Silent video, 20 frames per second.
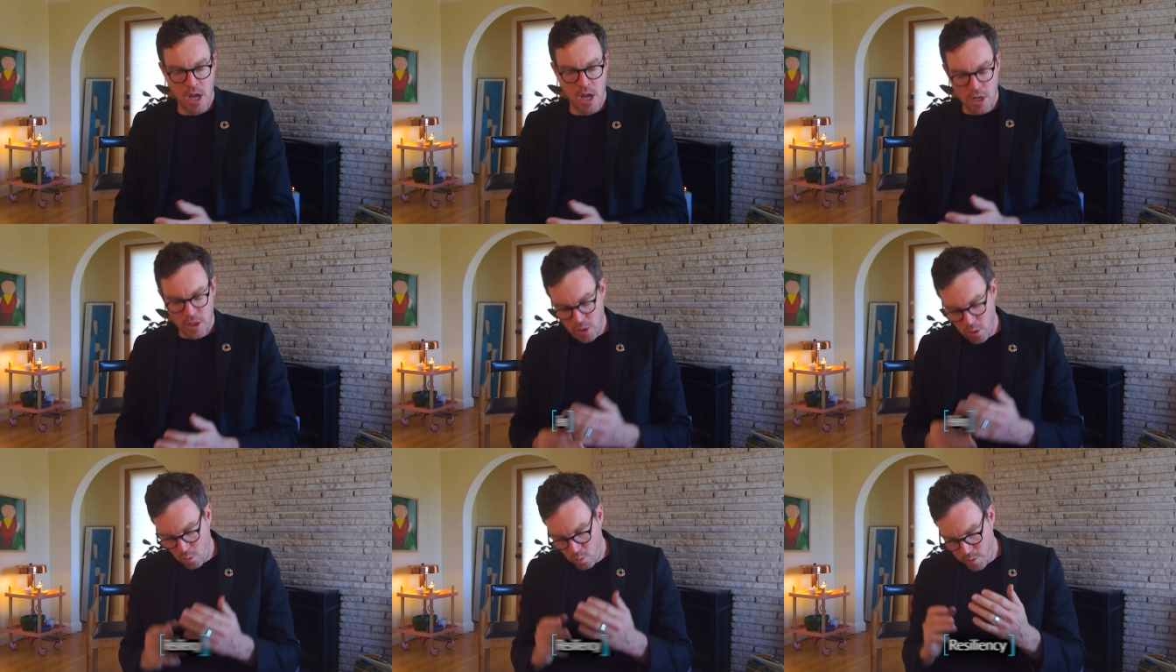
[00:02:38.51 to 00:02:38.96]

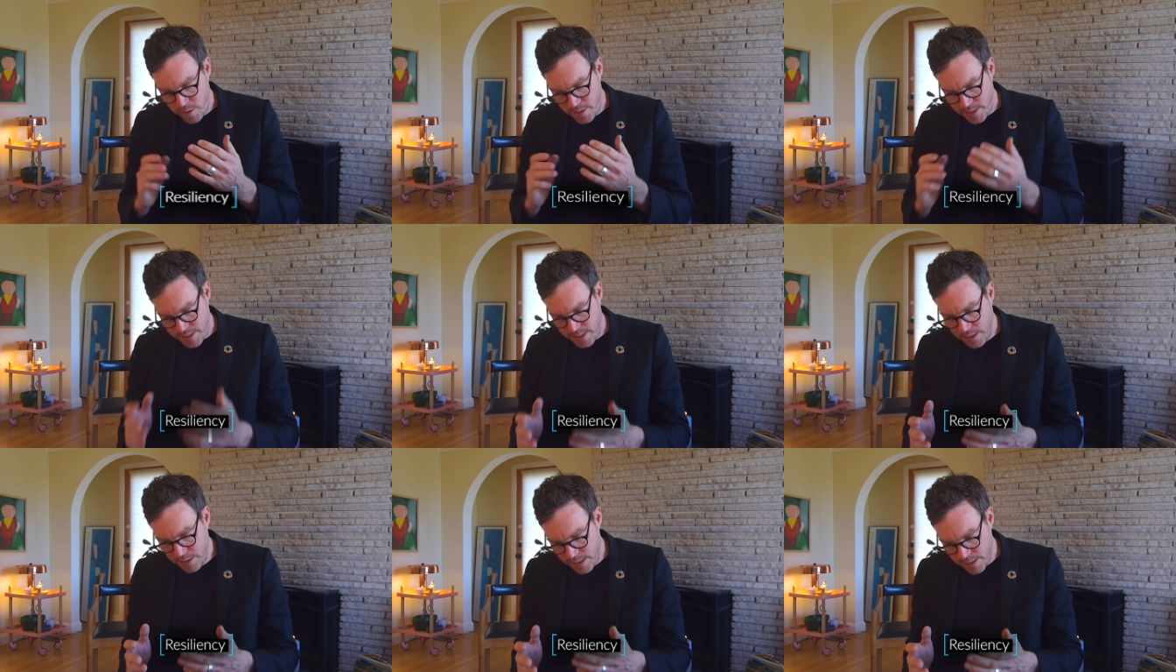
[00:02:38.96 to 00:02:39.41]
So
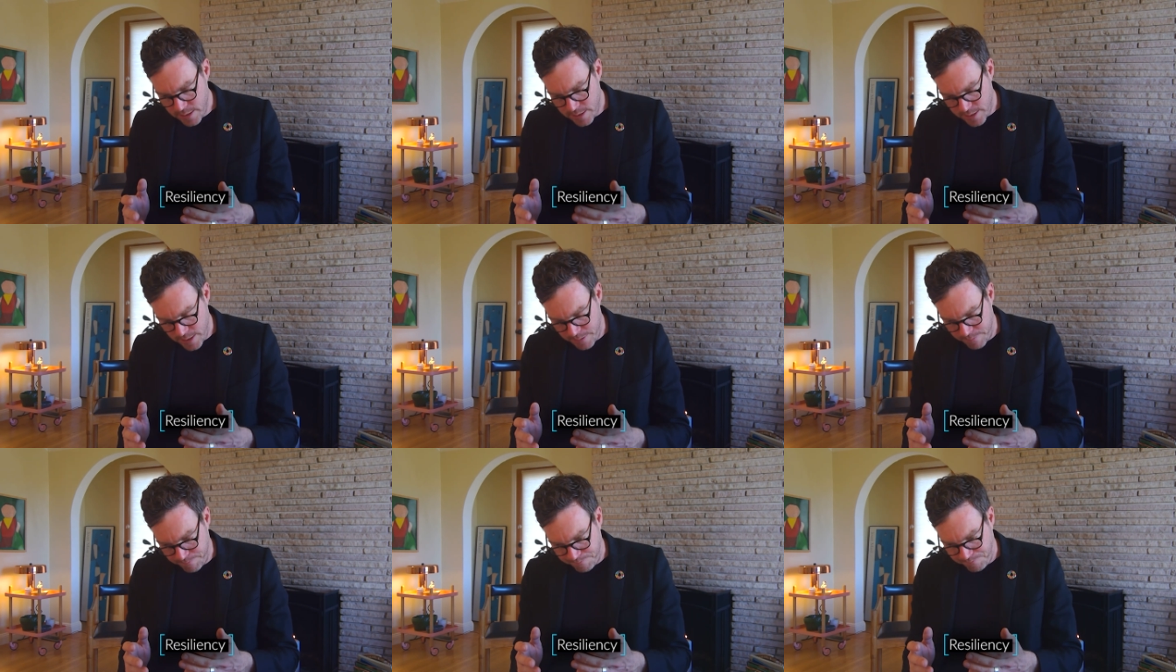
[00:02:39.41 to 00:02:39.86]

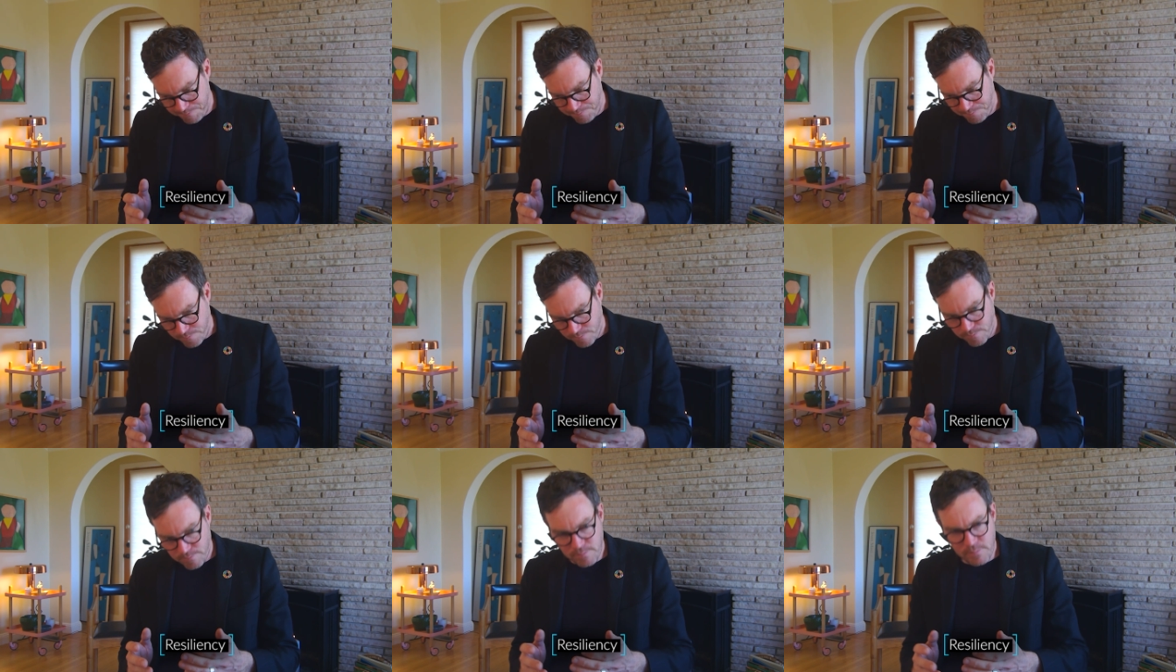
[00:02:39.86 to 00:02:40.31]
resiliency,
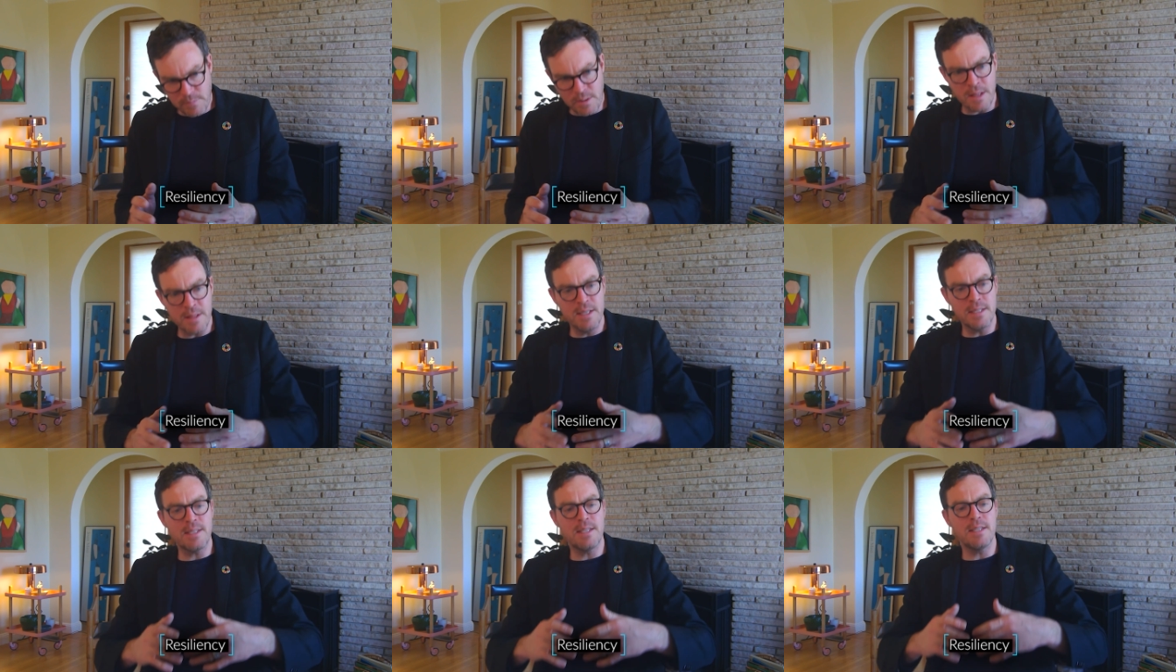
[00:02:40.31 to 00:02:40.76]

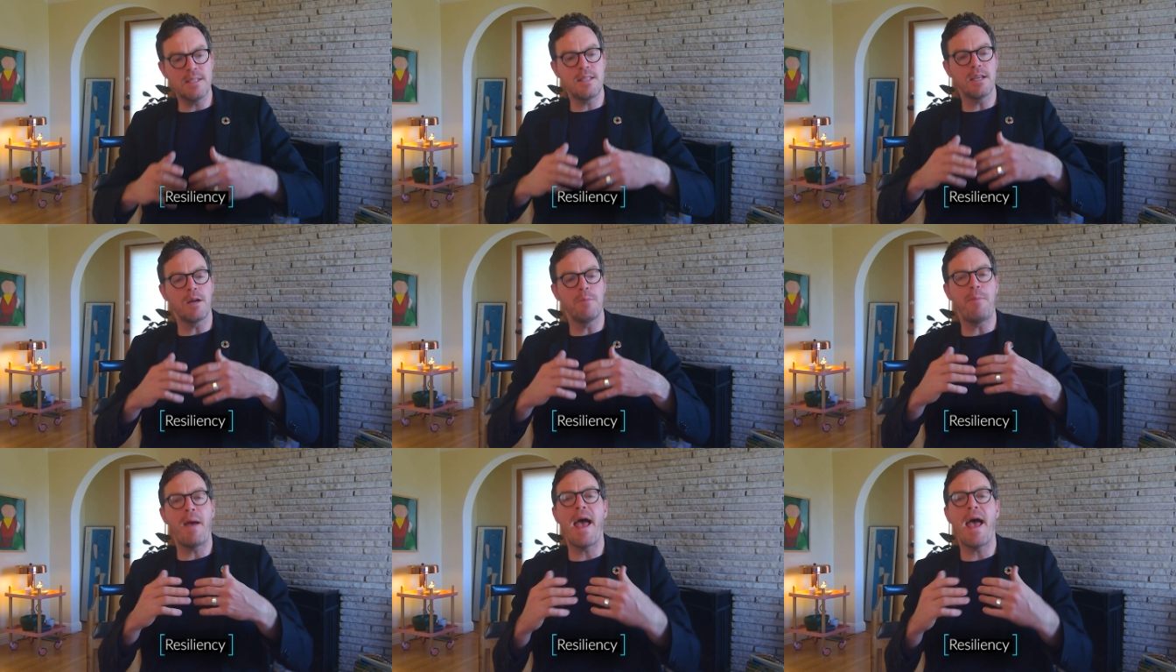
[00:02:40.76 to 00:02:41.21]
this is the
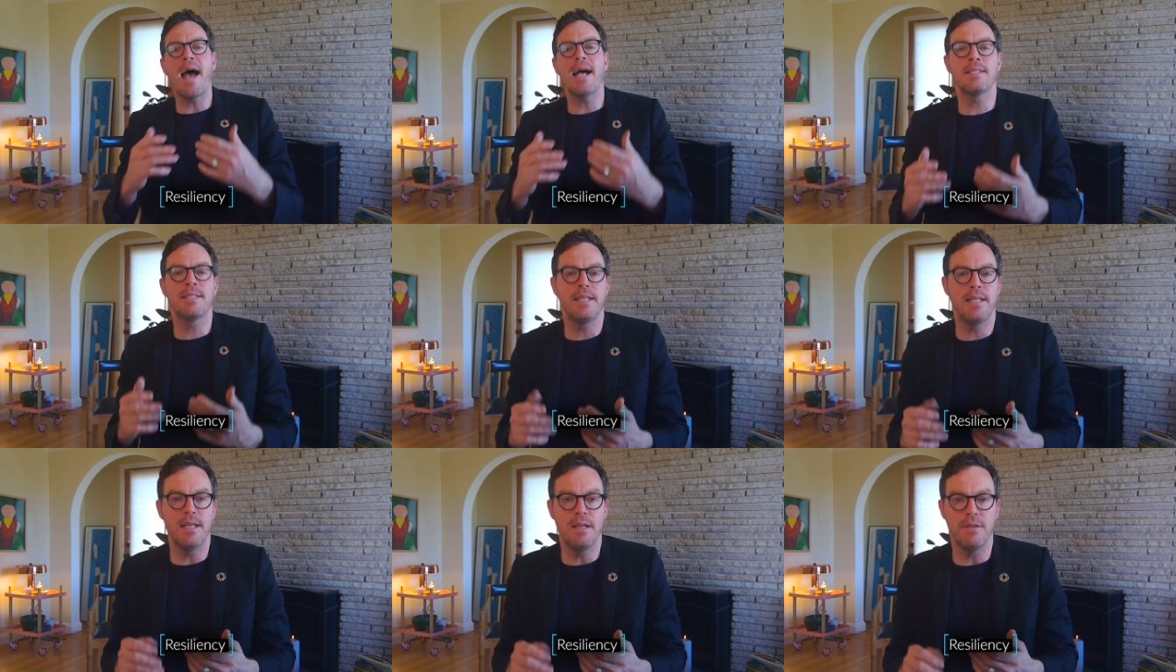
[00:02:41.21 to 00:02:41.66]

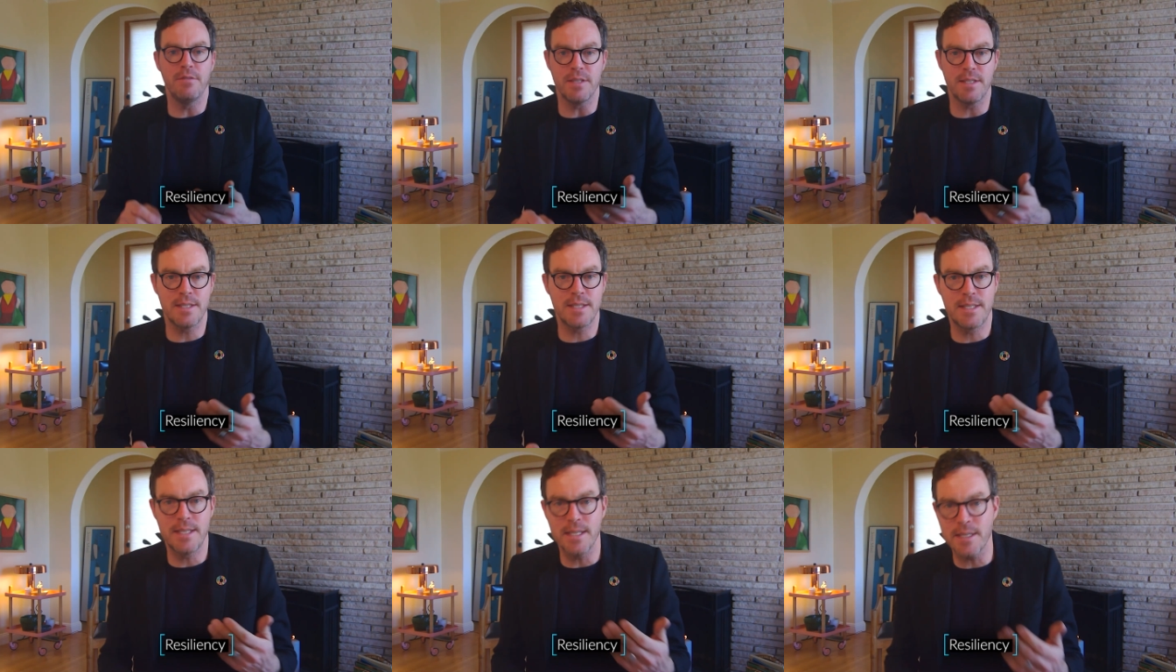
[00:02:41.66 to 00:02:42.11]
capacity of a
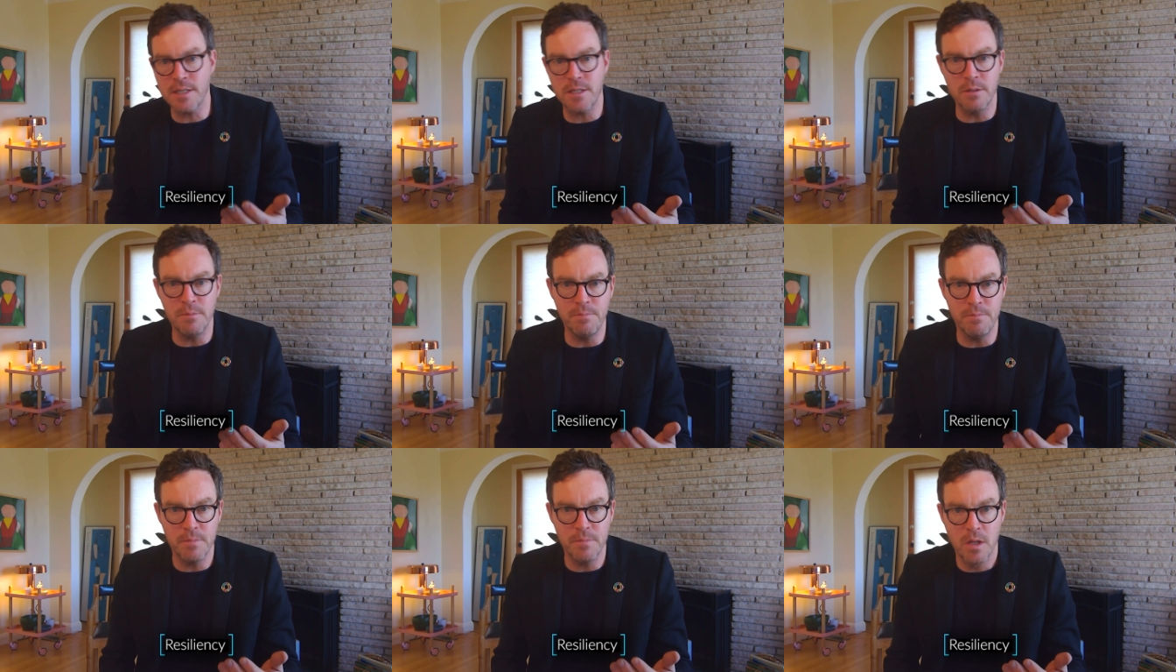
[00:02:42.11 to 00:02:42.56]

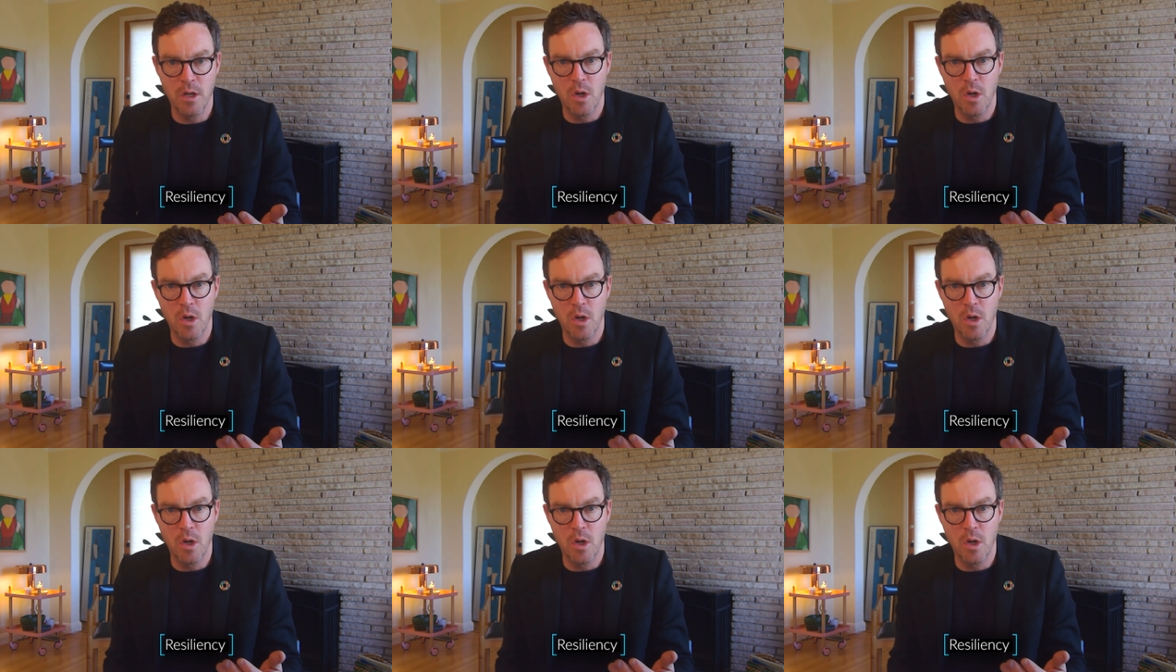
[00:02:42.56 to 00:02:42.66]
system,